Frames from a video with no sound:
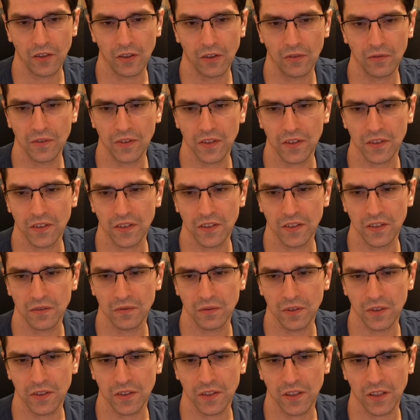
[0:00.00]
Obviously, it
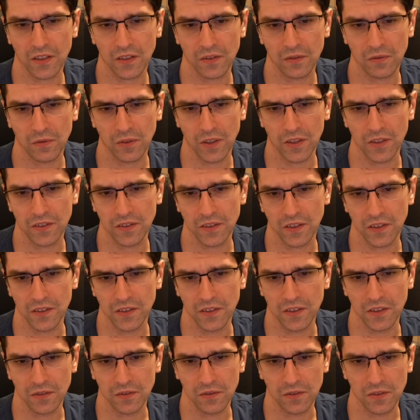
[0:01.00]
was not white's
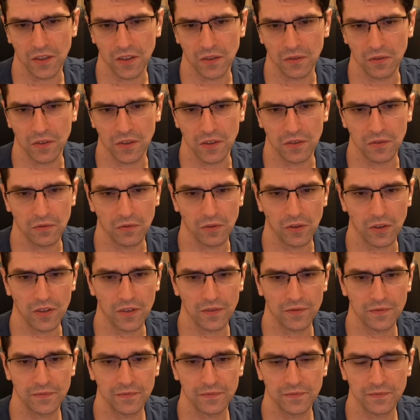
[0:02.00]
idea to take on e4.